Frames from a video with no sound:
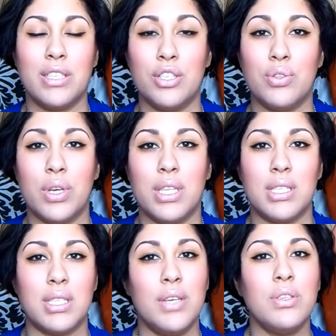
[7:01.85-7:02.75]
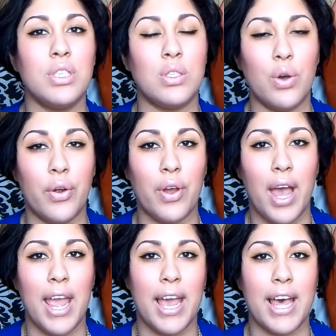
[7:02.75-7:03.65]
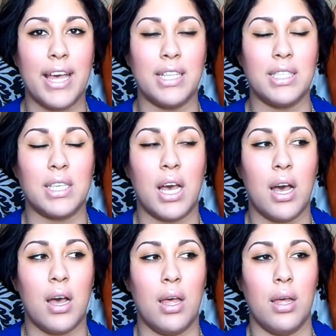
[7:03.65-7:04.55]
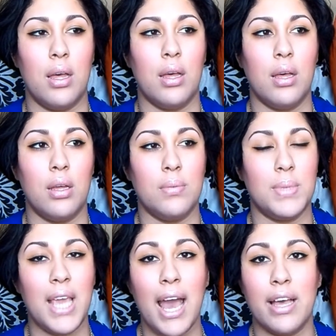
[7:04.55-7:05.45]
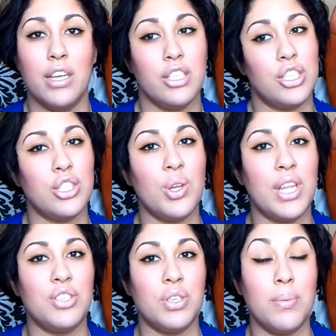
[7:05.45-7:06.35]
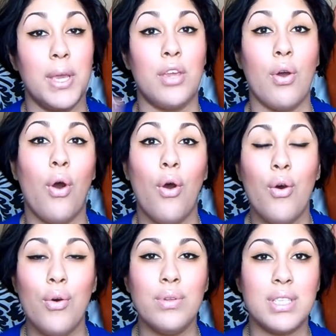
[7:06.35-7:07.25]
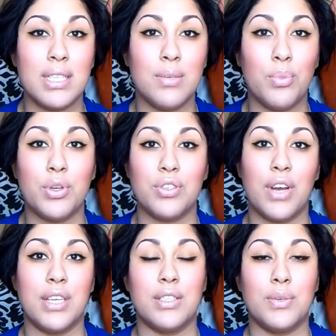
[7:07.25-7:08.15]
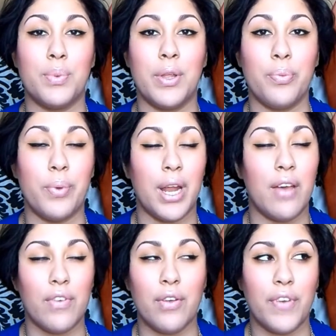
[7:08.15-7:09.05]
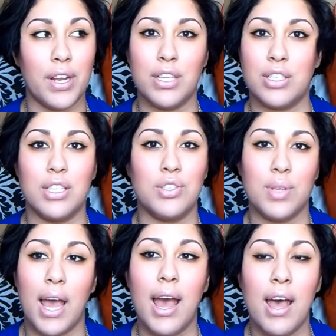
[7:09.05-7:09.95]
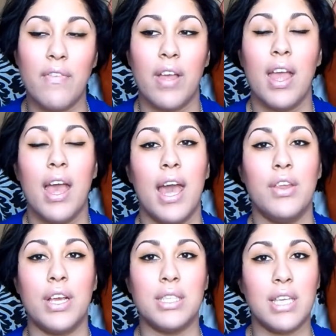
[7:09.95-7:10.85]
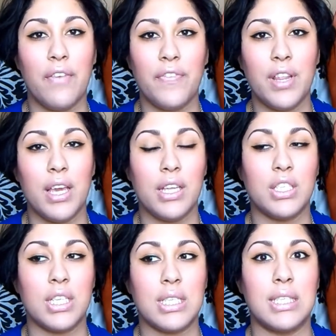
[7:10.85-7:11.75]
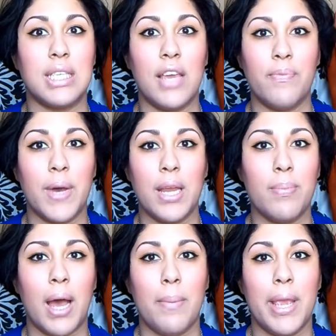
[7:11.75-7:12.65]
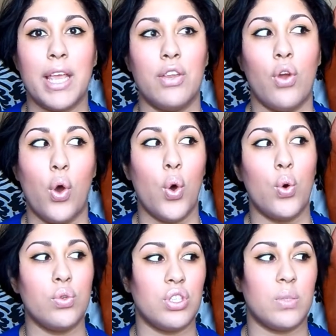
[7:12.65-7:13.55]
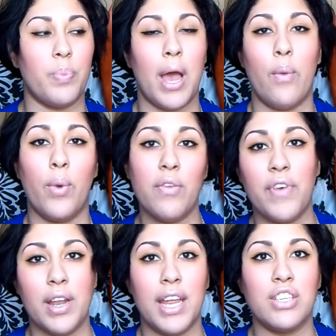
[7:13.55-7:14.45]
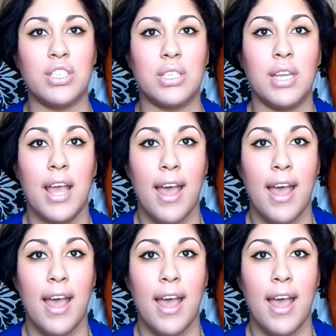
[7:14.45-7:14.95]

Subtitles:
enjoyed this little tutorial, and yeah, just know that you can make your own tinted moisturizer with whatever foundation that you have, and you can definitely just save money by making your own. Just buy one foundation